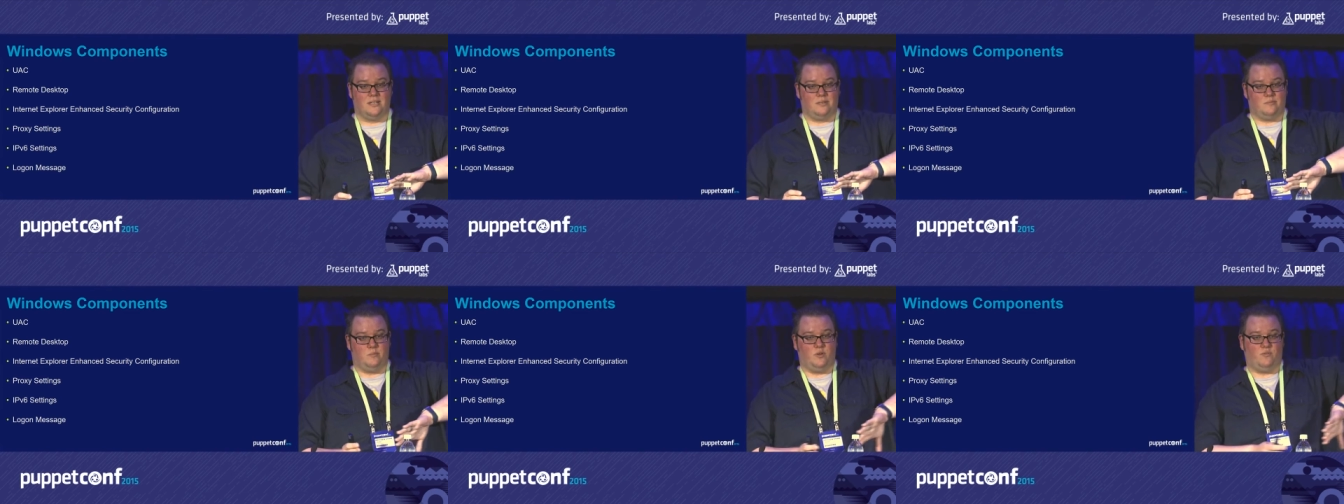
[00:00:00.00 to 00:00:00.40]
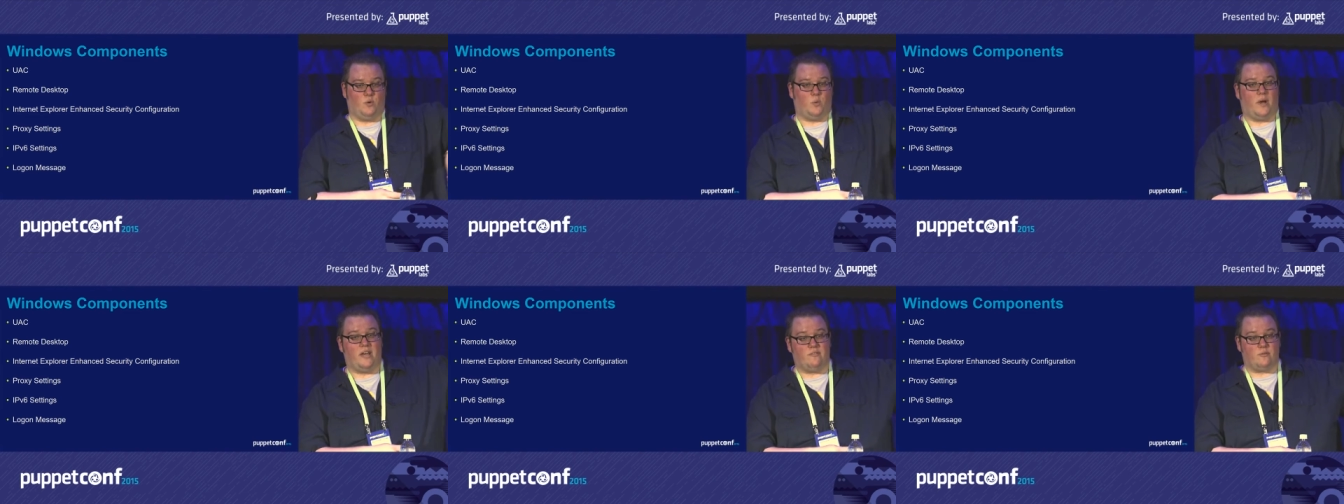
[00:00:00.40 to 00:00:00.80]
move
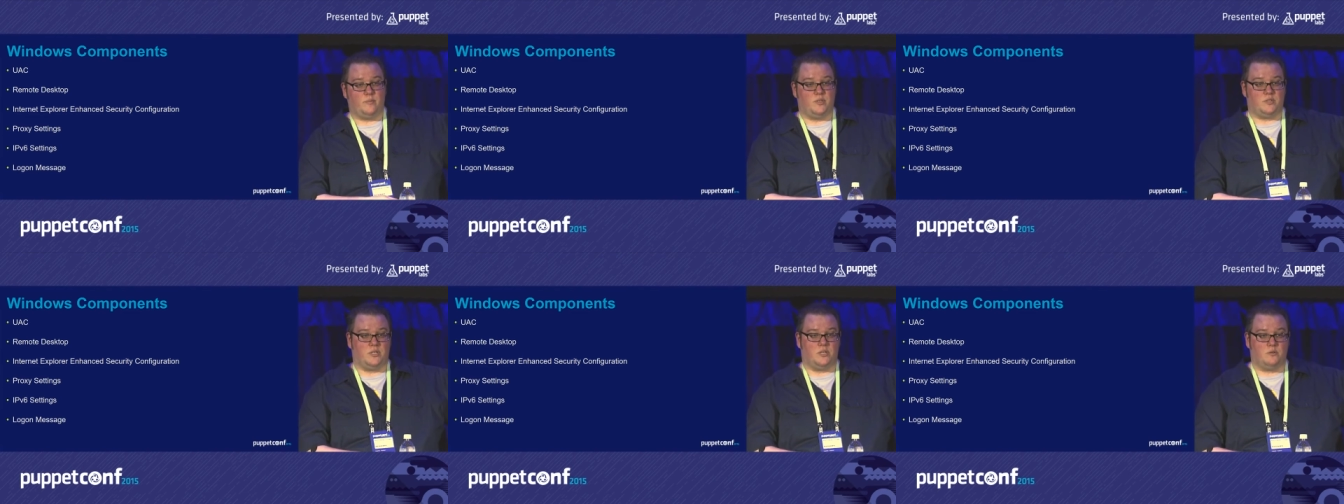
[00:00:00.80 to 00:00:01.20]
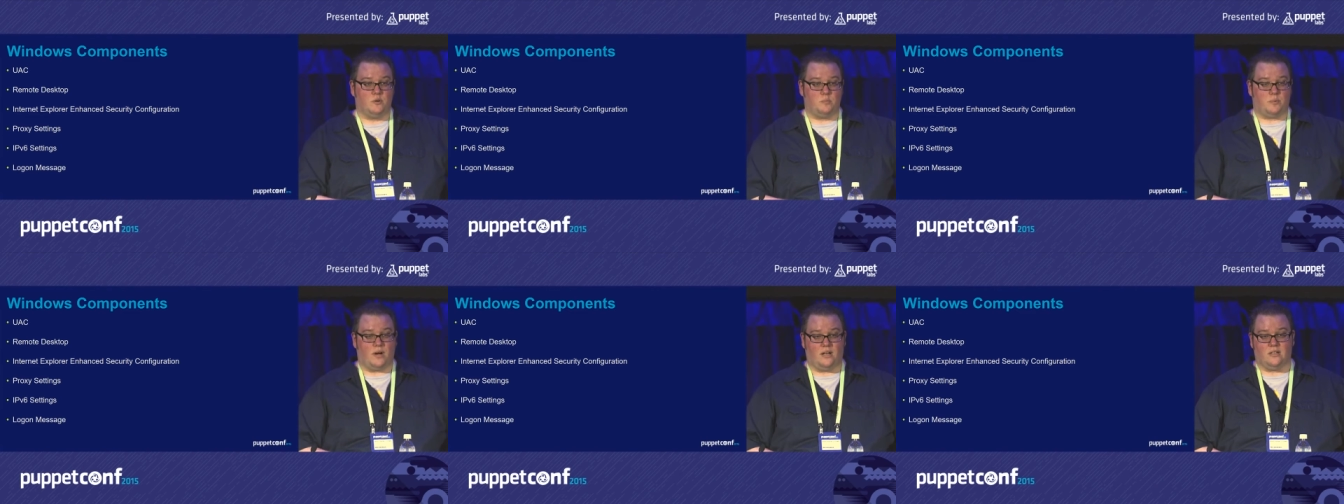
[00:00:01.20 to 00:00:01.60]
away from using
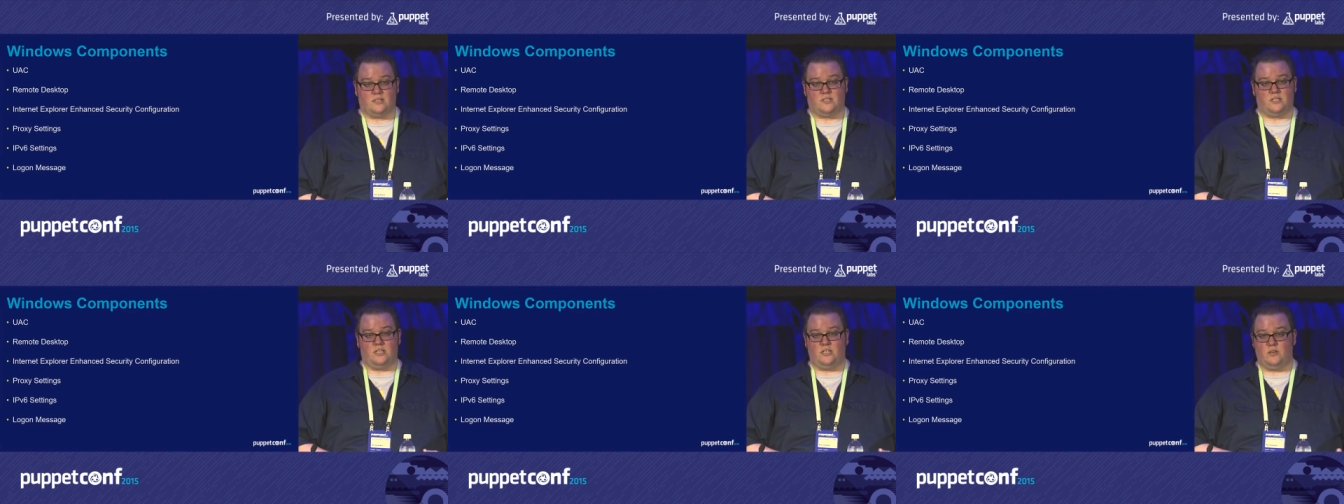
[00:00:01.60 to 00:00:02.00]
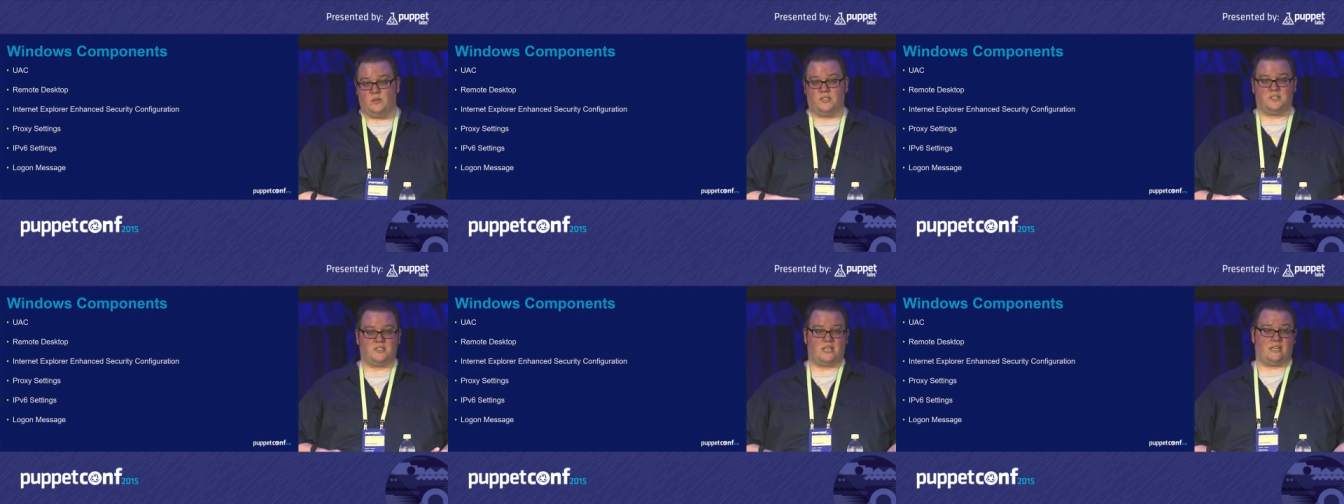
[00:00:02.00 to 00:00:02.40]
group policy, you
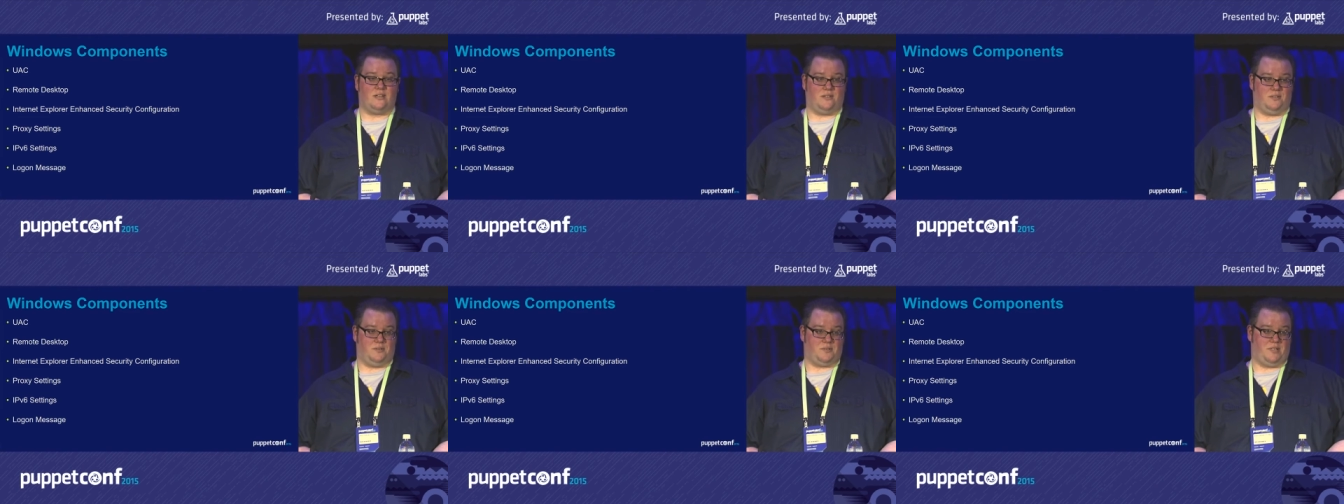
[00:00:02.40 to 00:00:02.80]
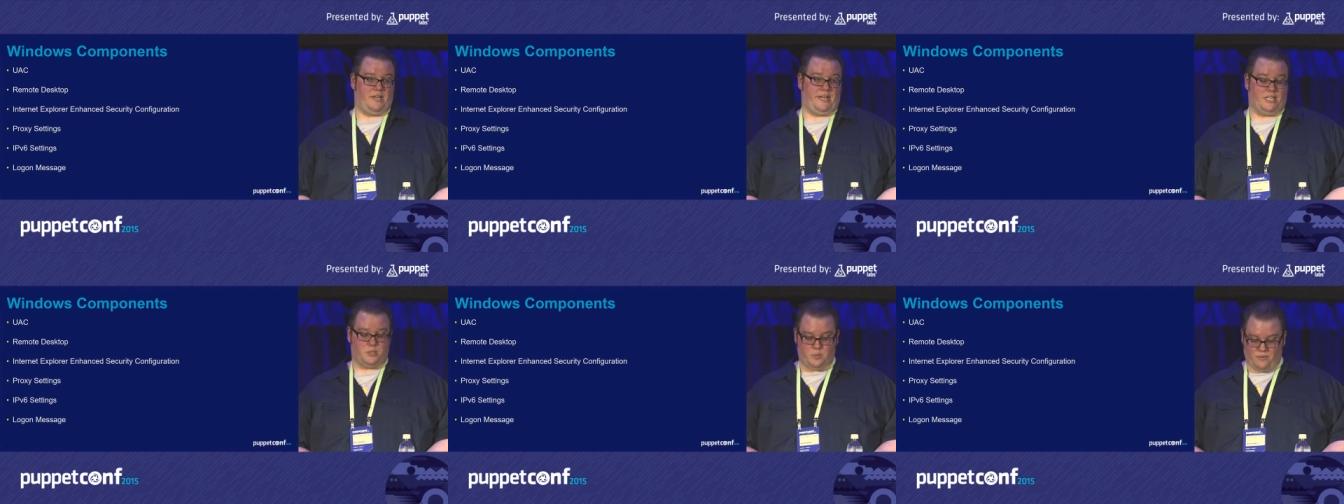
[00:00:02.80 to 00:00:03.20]
can set all those
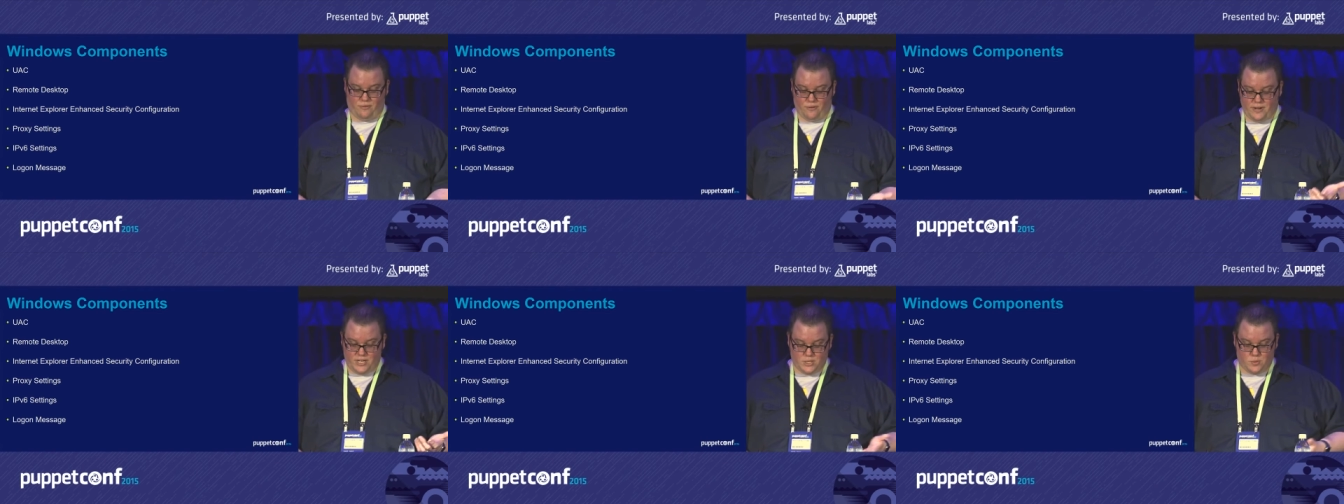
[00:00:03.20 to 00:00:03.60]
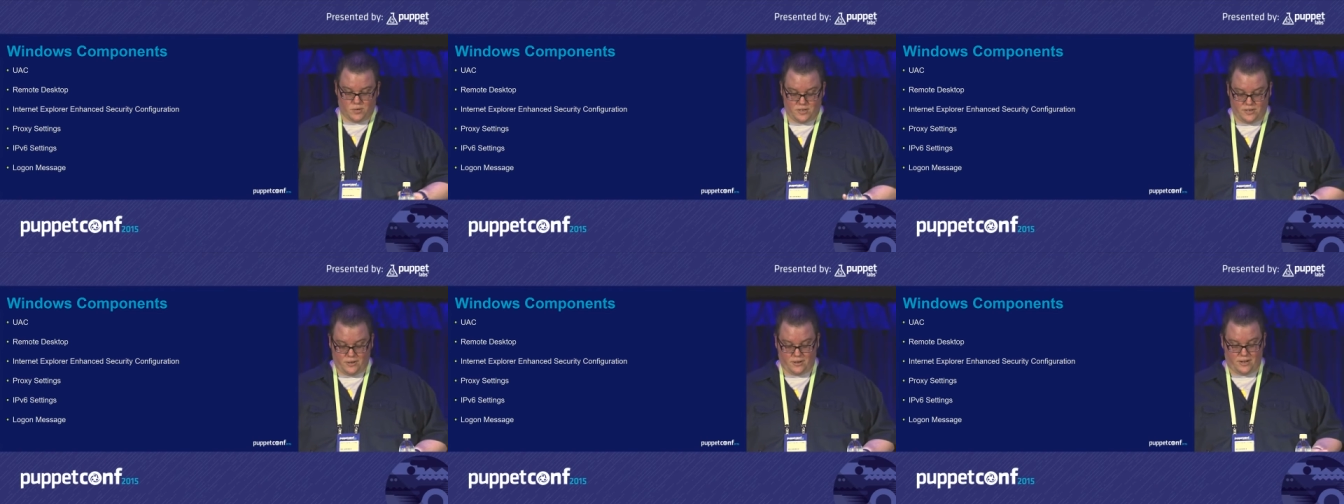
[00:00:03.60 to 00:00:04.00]
things. But for each
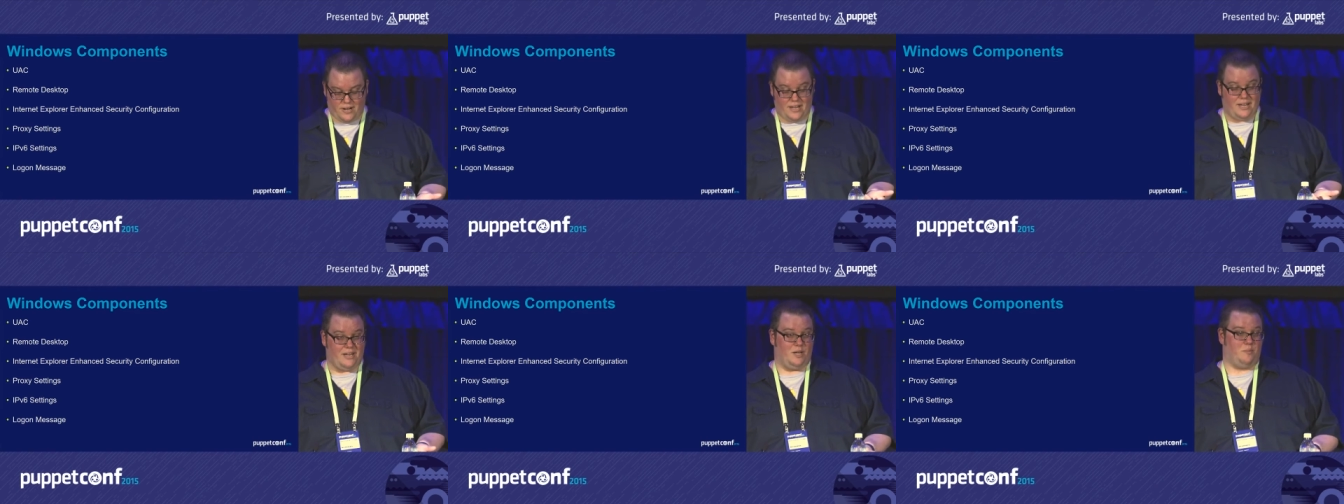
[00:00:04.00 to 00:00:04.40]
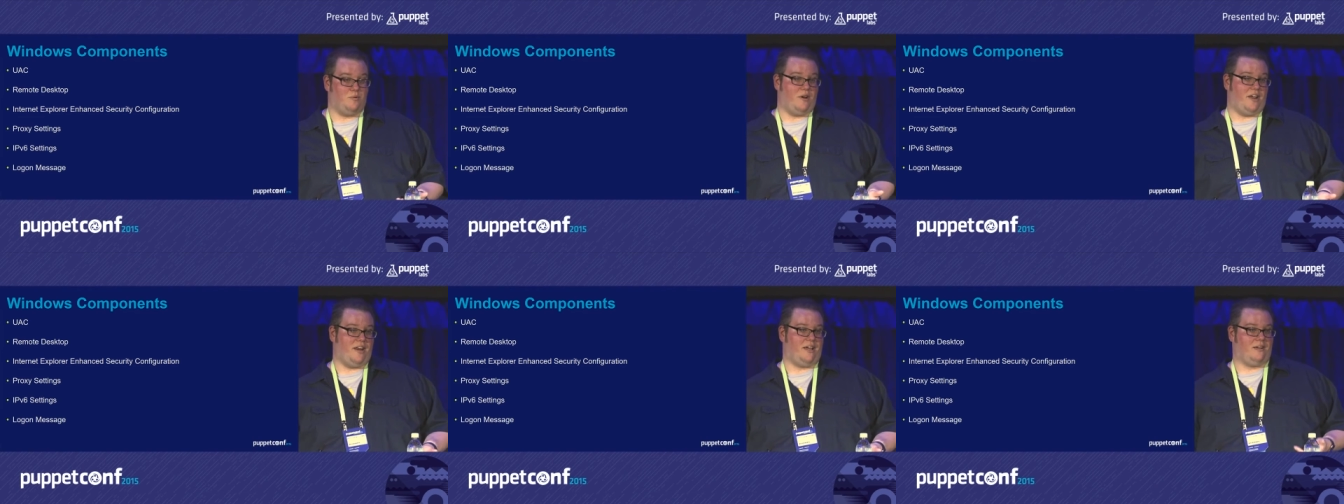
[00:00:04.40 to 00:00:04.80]
one, you're going to end up
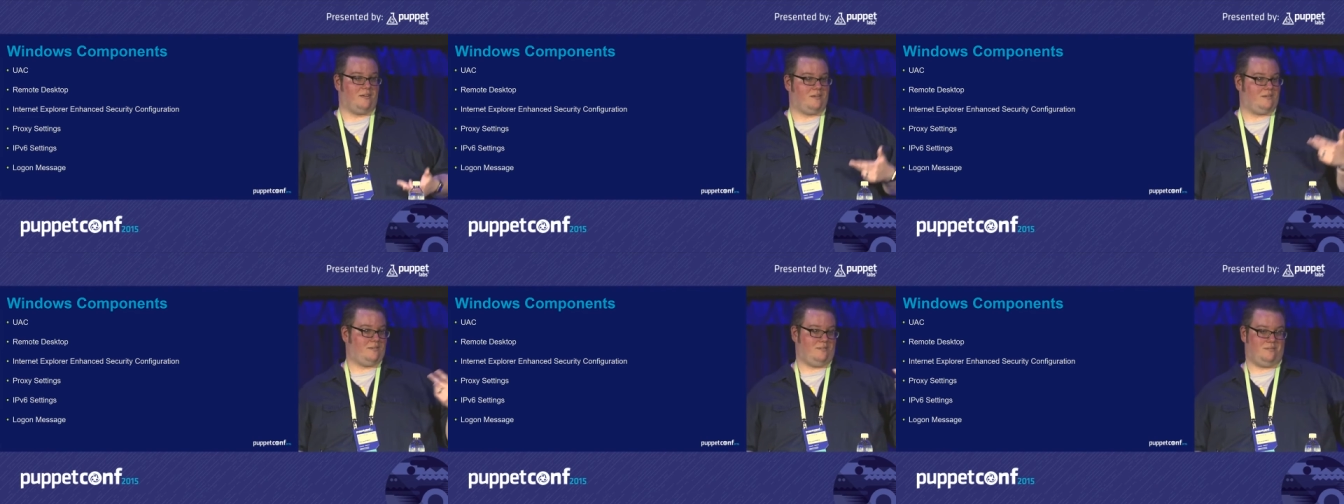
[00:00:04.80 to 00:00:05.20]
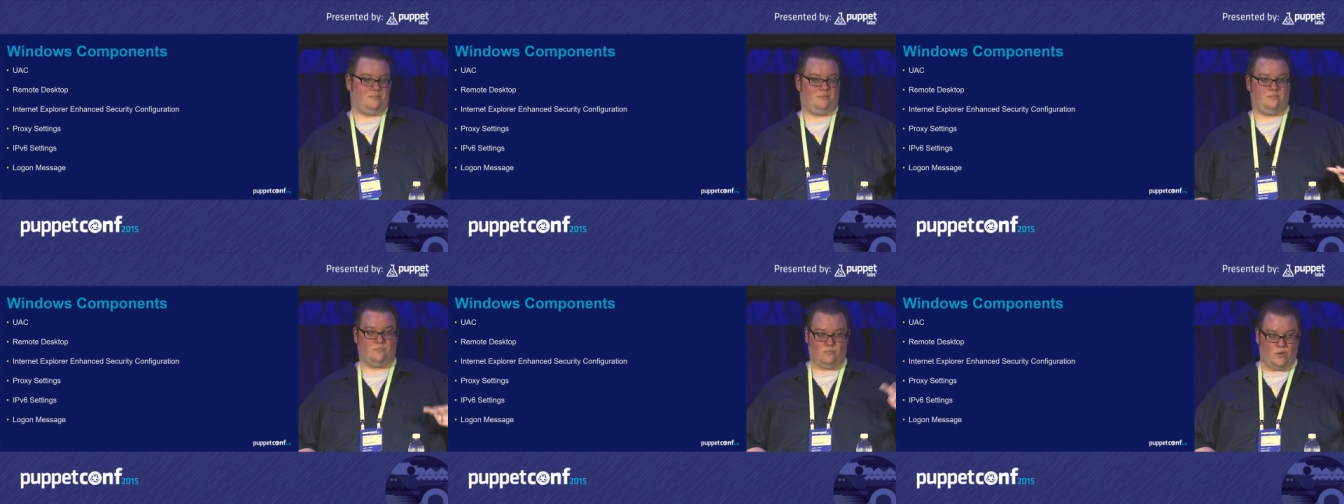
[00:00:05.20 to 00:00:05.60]
writing
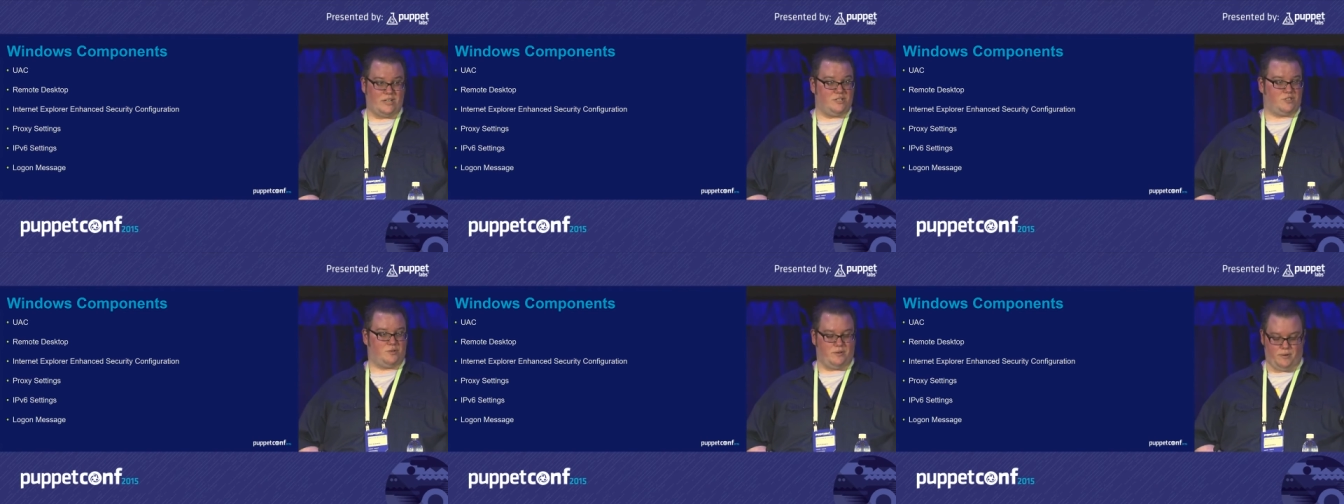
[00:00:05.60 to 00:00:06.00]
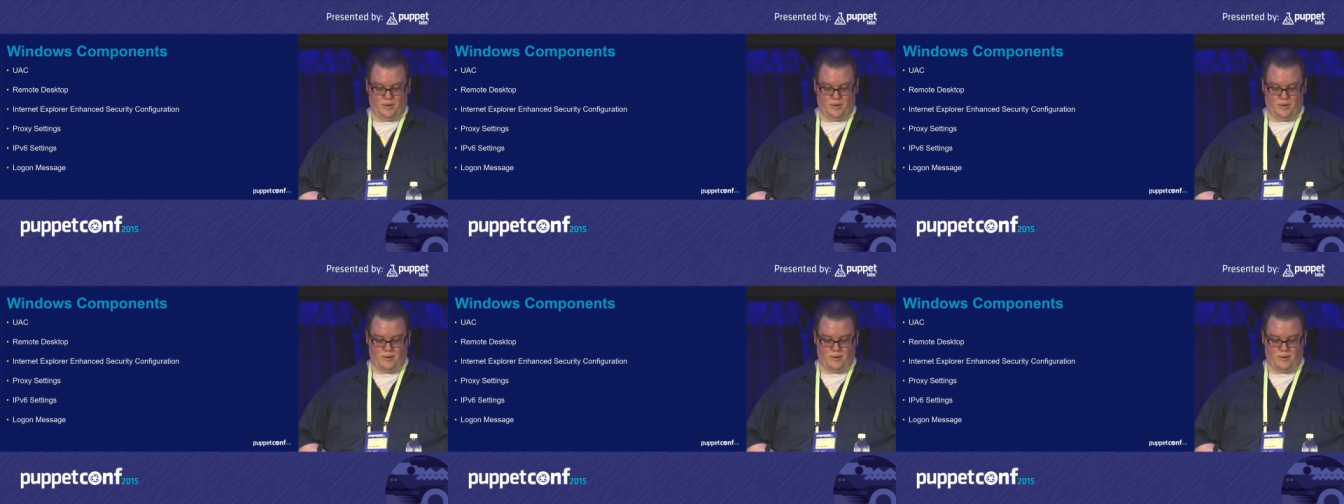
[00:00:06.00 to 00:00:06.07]
registry